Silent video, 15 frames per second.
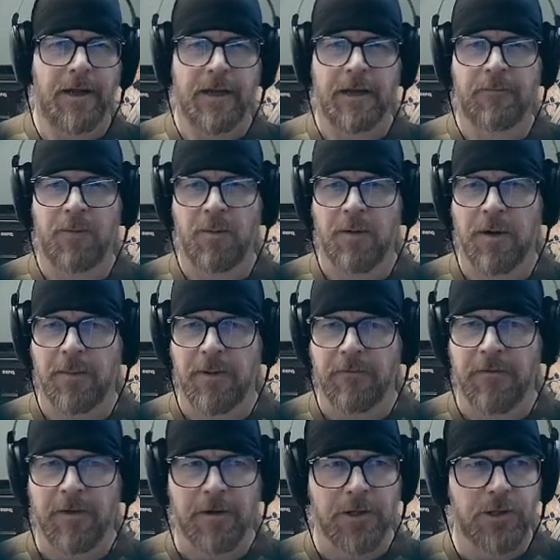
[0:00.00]
If we want to be
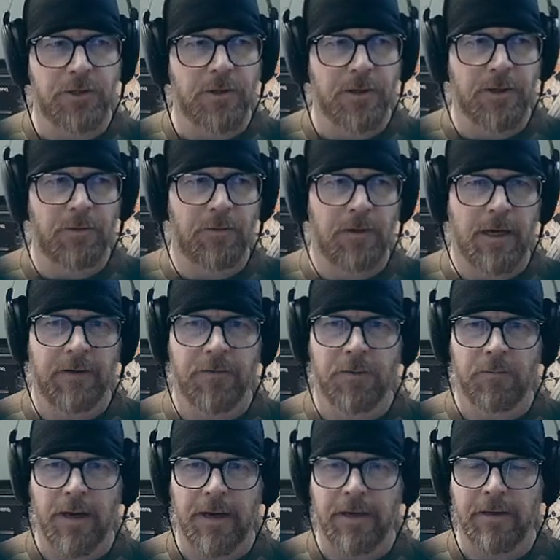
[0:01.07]
very sure that we have the
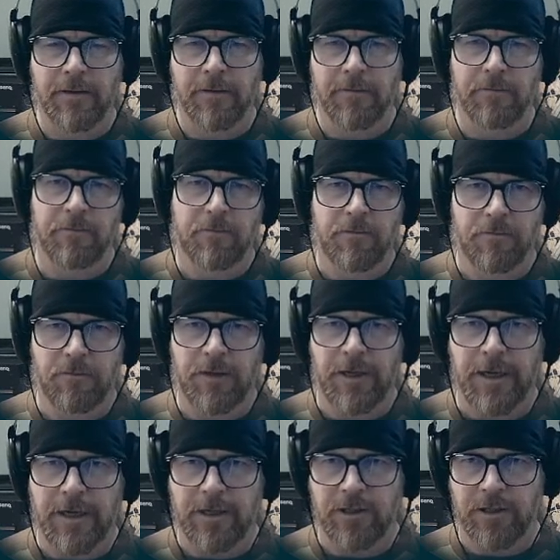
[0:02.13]
right
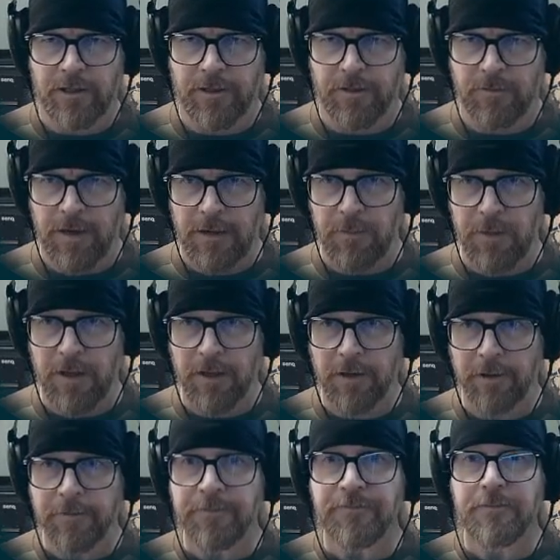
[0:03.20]
connection and the right
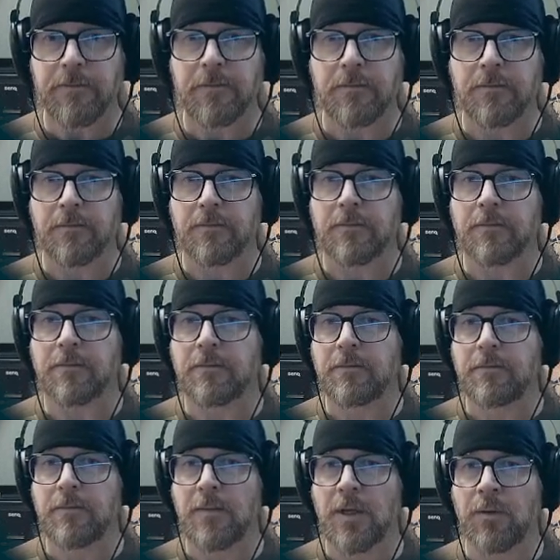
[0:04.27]
peer,
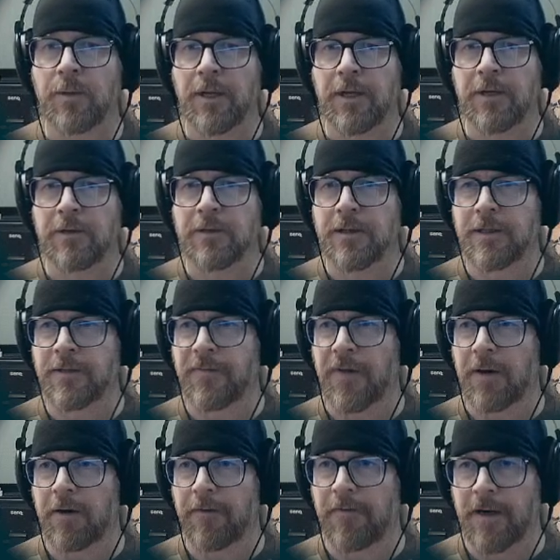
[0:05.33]
we can use this
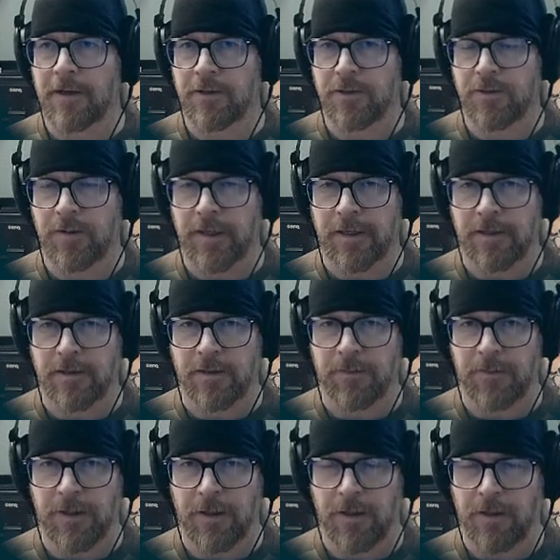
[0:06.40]
verifier string to
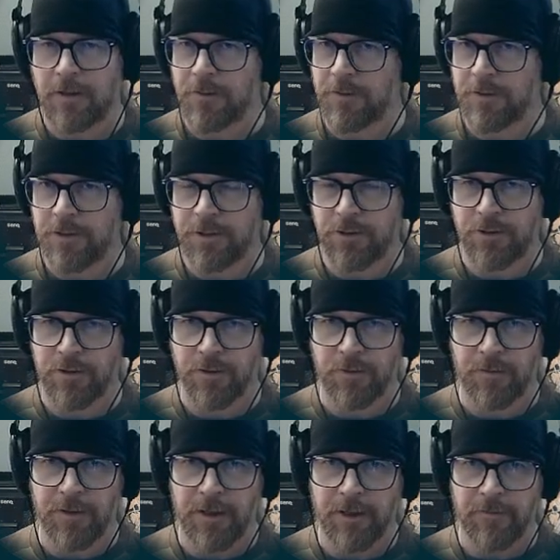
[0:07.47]
be 100% sure that
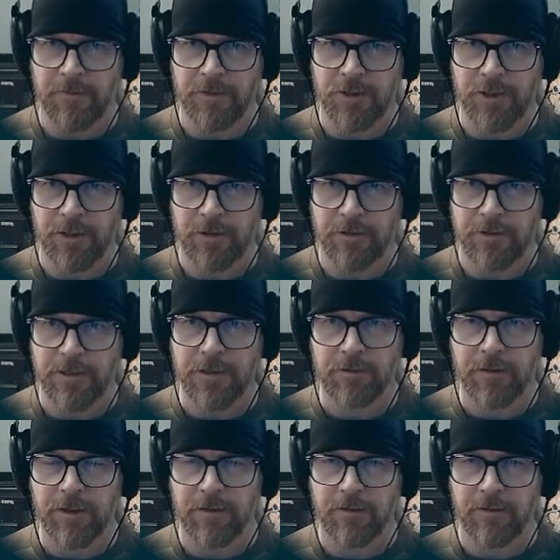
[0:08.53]
we have a shared secret.